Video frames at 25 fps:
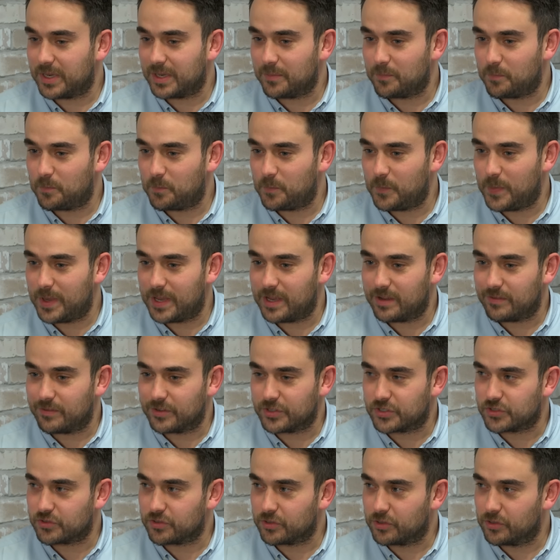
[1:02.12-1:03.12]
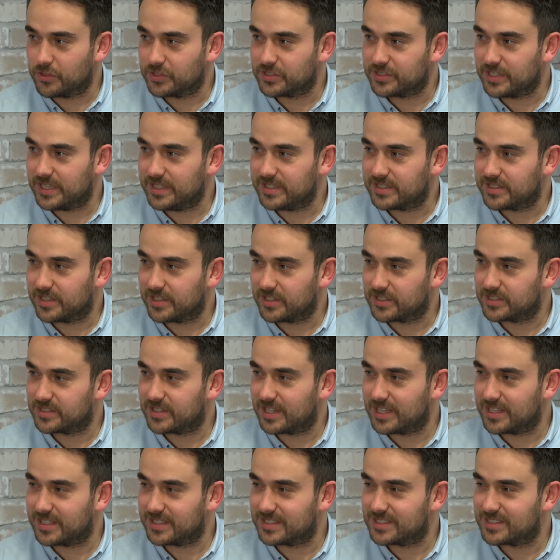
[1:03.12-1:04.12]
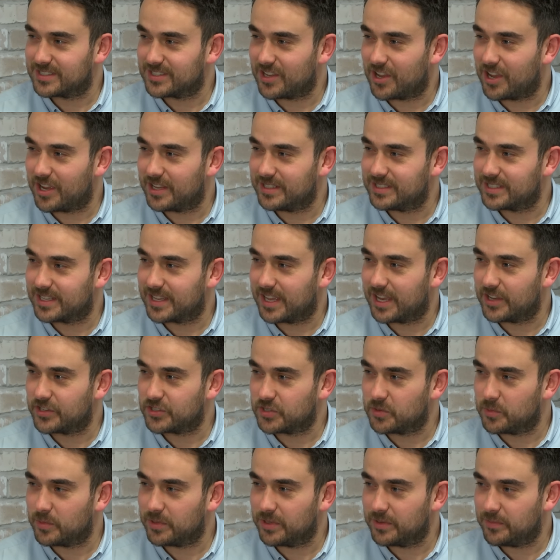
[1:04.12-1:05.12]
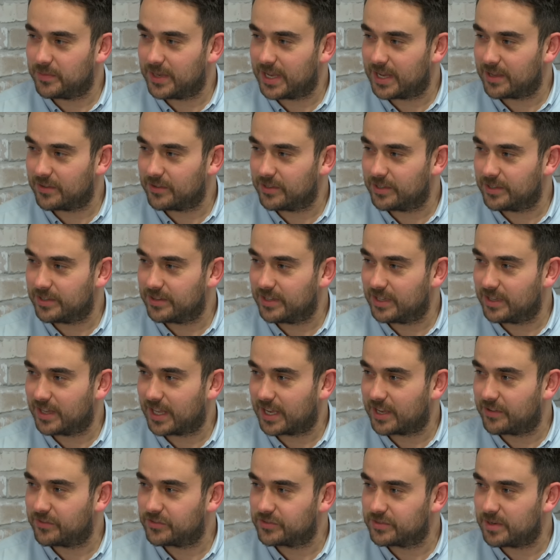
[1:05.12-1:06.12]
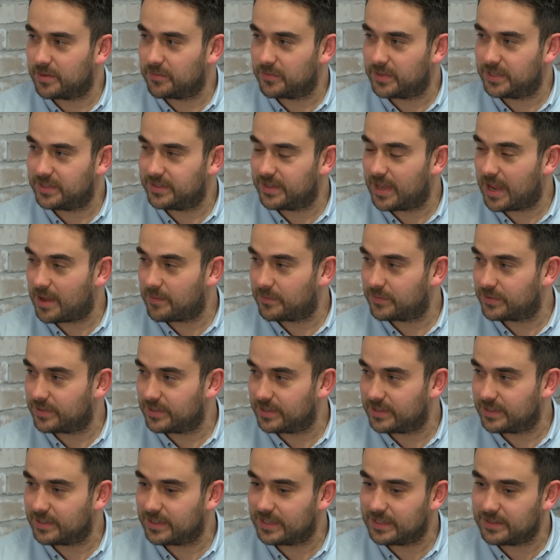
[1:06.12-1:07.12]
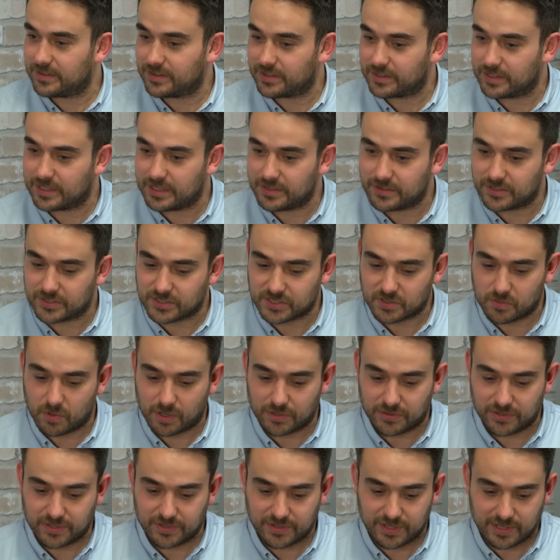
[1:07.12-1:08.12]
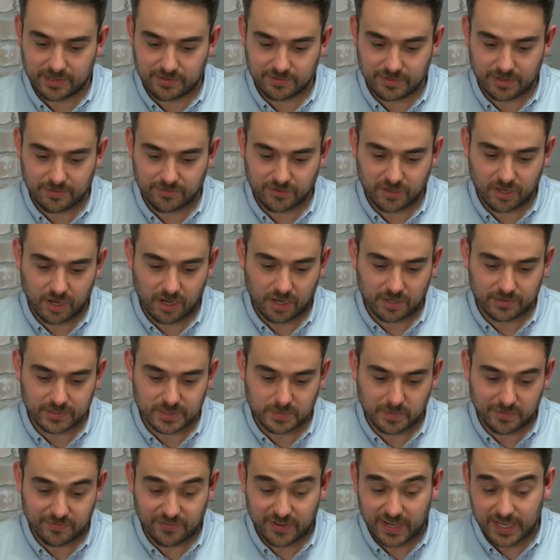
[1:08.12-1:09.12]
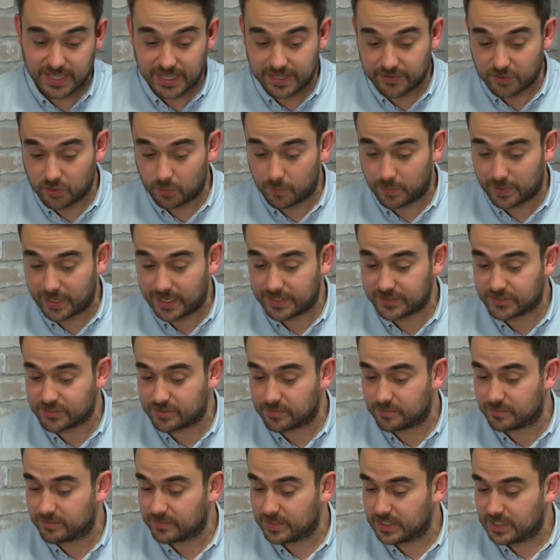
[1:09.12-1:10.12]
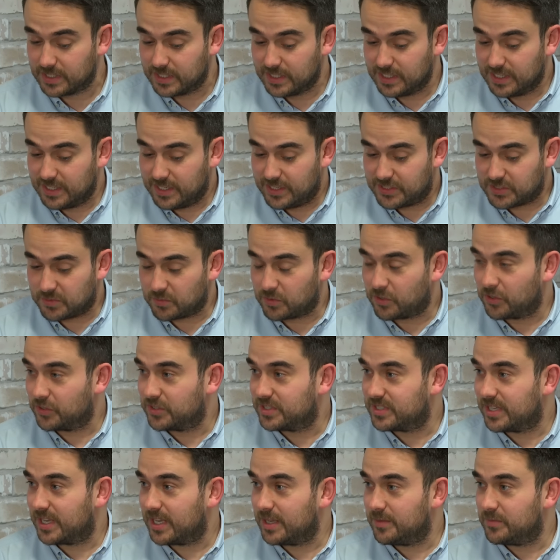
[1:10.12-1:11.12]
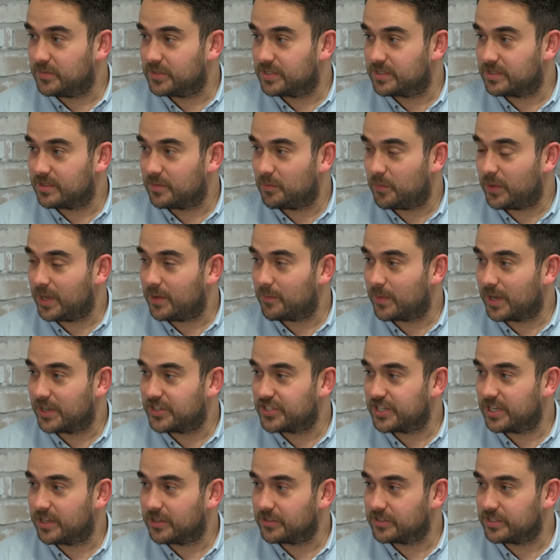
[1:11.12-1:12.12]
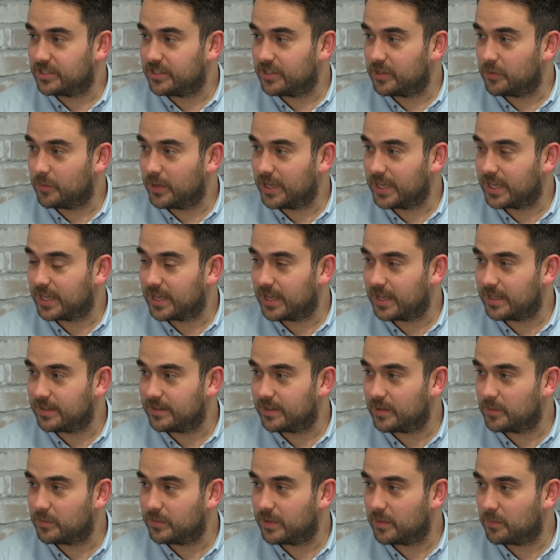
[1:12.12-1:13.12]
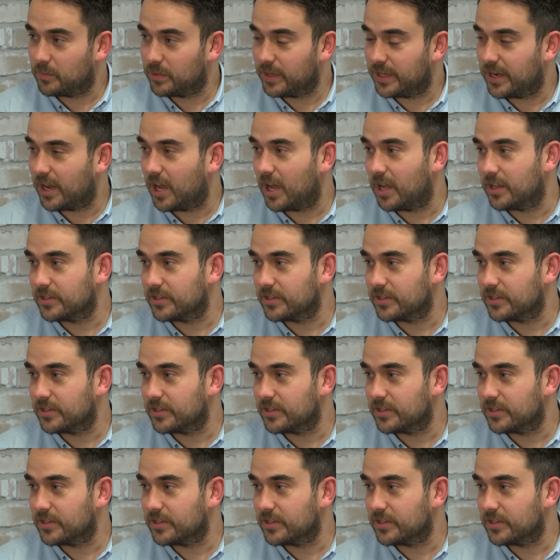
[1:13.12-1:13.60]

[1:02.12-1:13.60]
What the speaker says: been a bit of a struggle since things started to catch up with them now, the lack of strength and depth in the squad that they've got. To be fair, they come up against some good teams, beaten by Chelsea at the weekend. They played